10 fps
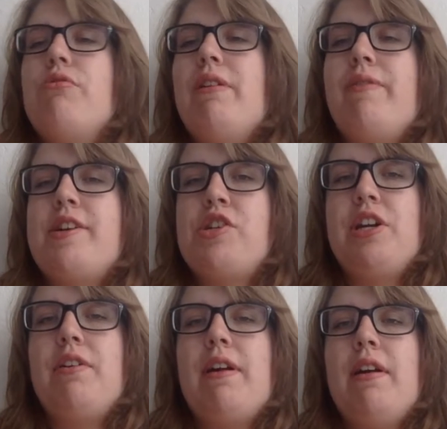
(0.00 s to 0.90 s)
or
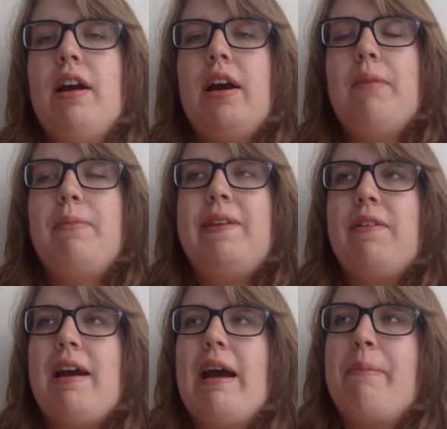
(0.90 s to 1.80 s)
refreshing your
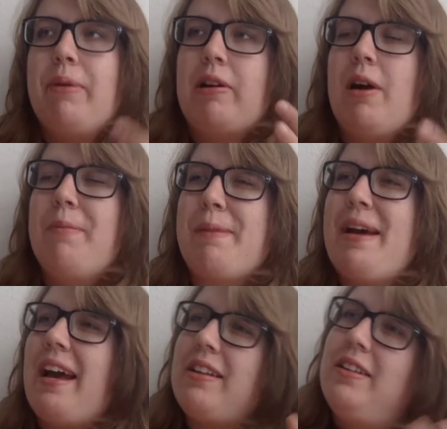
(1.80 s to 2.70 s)
app or coming
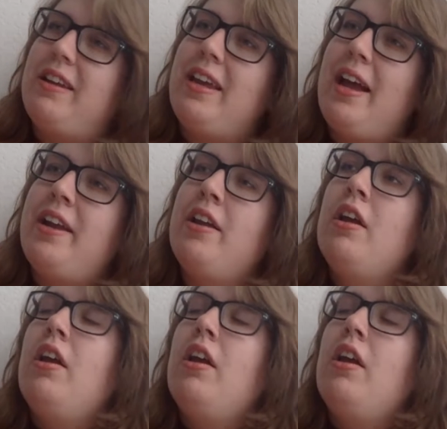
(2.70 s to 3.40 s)
back and looking at it,